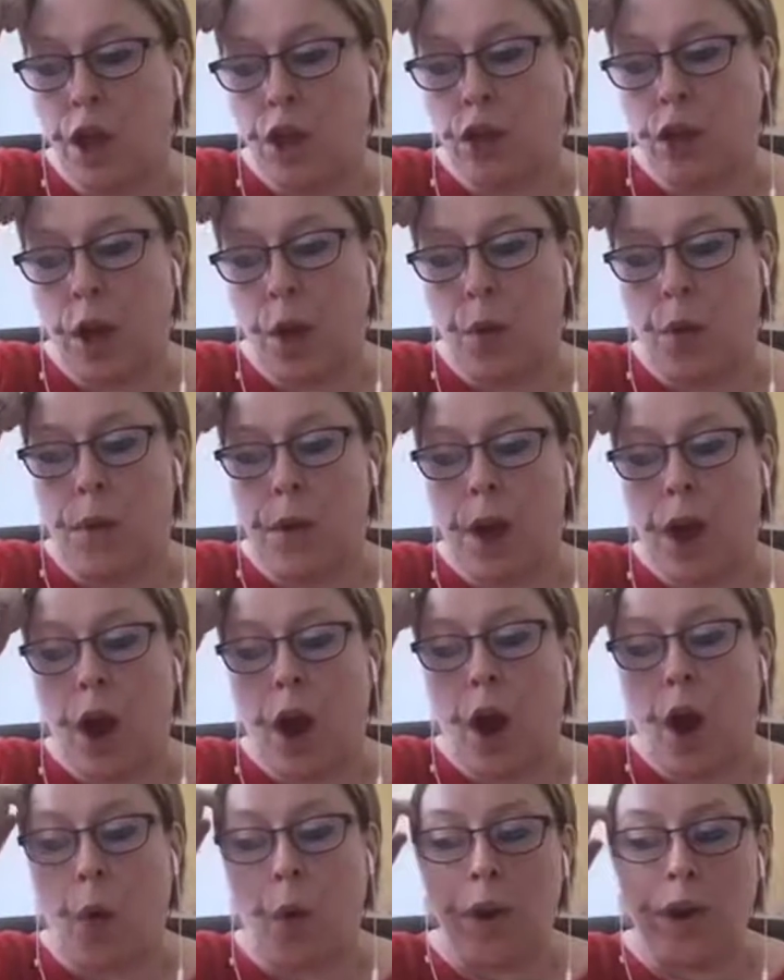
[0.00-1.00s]
So
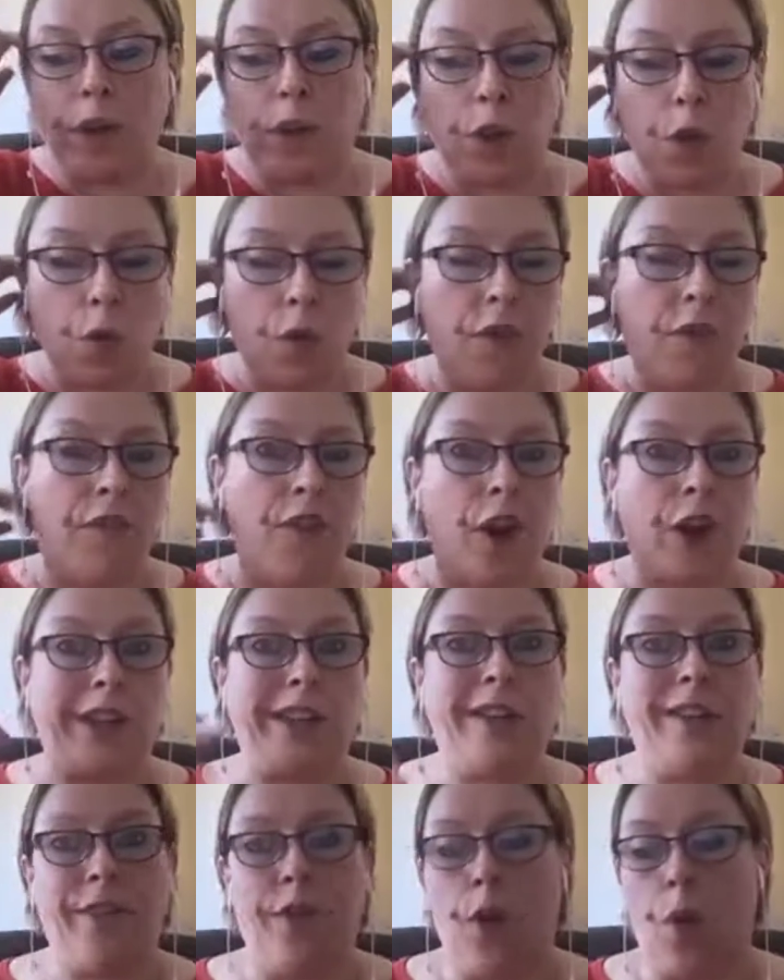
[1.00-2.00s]
I want to talk
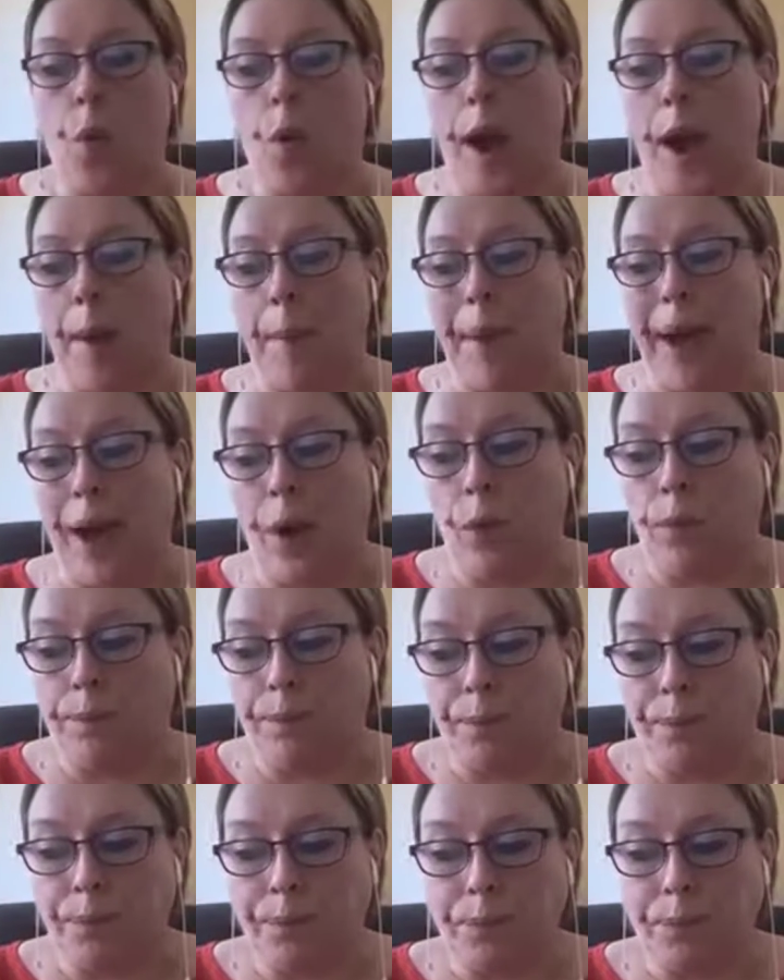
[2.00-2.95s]
first of all about